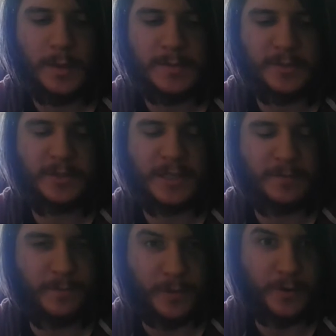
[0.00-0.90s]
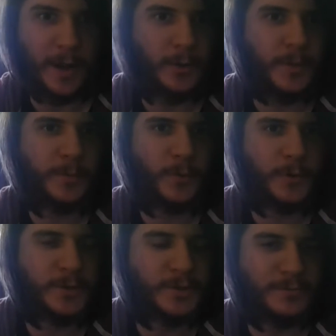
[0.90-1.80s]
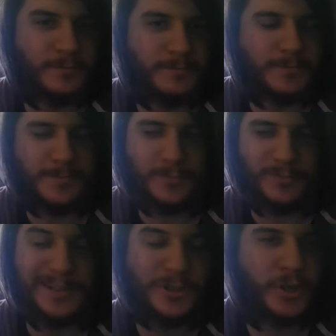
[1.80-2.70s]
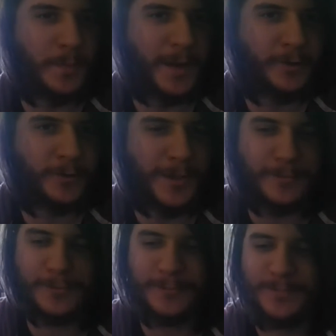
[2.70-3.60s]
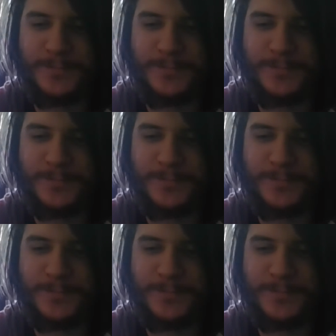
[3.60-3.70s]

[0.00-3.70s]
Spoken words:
I still need to fill it out a bit more to reach commander level.